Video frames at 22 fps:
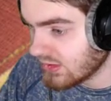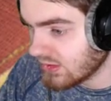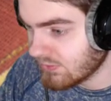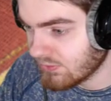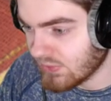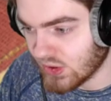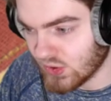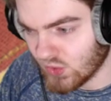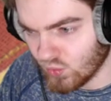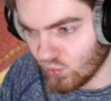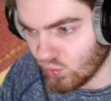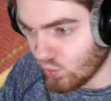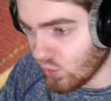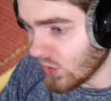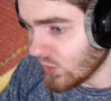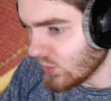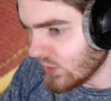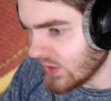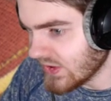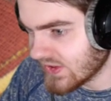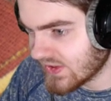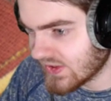But what
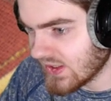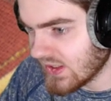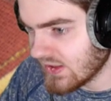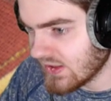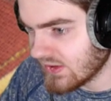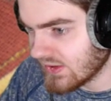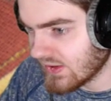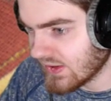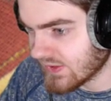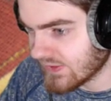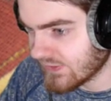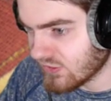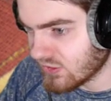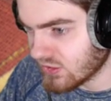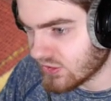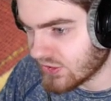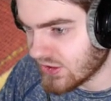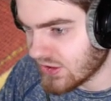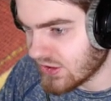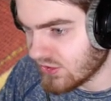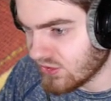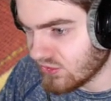we're seeing thus far
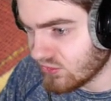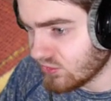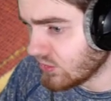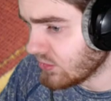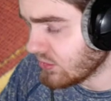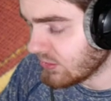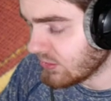here, we'll